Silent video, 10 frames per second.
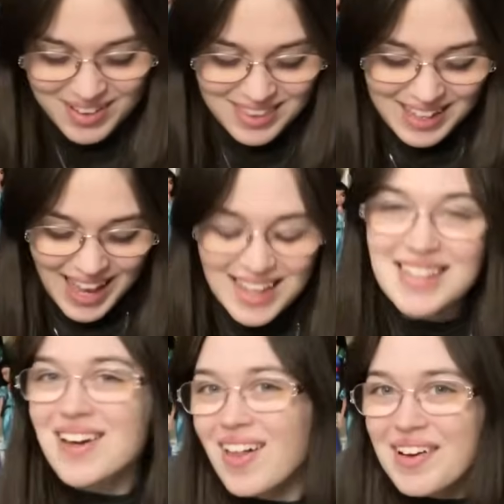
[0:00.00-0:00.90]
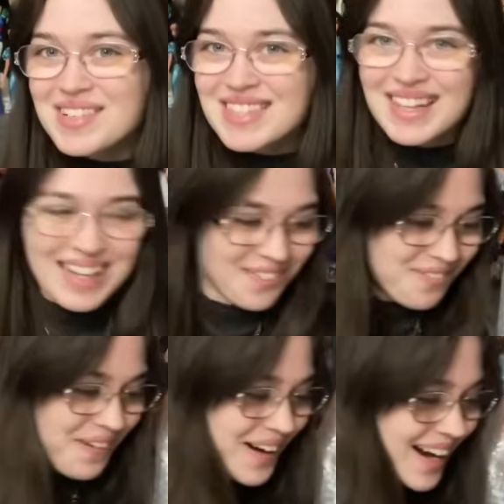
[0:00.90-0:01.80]
the Kayla doll I was looking
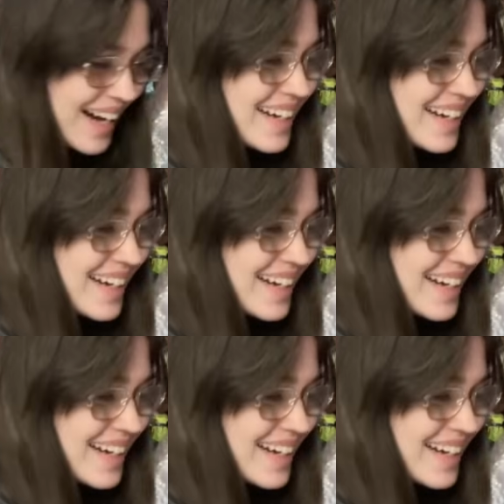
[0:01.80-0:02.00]
for.